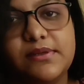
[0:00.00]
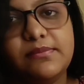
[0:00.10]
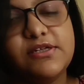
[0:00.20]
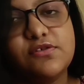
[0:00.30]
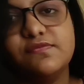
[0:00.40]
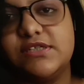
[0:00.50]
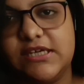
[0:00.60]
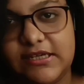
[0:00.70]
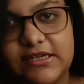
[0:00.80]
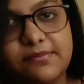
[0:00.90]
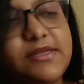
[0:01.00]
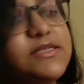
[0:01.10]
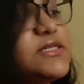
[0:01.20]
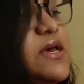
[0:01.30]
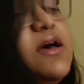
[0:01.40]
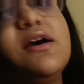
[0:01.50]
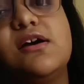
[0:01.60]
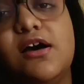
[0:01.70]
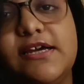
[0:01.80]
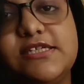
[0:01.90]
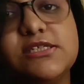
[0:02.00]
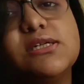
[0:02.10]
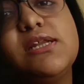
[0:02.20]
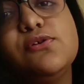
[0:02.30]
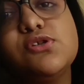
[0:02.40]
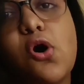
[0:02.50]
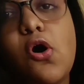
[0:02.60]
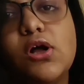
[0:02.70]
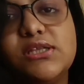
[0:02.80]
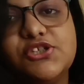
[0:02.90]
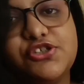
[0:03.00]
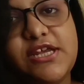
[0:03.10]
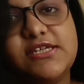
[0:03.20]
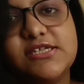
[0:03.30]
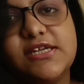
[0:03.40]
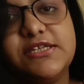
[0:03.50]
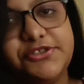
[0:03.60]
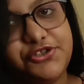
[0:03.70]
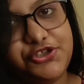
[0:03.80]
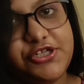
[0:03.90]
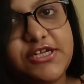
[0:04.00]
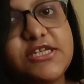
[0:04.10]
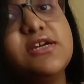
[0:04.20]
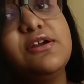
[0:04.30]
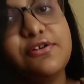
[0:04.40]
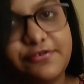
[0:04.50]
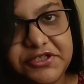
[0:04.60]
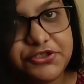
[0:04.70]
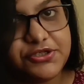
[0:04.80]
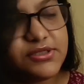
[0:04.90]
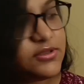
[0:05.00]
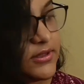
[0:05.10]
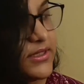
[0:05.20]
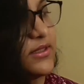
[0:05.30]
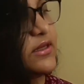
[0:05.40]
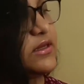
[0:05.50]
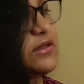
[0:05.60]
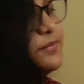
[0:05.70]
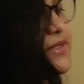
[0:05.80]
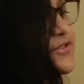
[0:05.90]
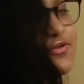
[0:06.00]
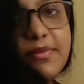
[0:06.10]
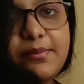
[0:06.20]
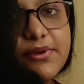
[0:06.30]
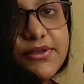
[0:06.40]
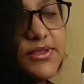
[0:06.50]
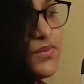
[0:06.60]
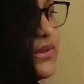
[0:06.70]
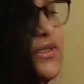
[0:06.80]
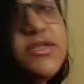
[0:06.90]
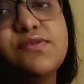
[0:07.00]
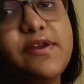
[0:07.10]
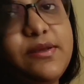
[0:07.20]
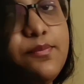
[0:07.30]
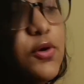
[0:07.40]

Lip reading: complement of DNA. It means it includes all the genetic and intergenetic regions. Okay. Please remember this one. It is very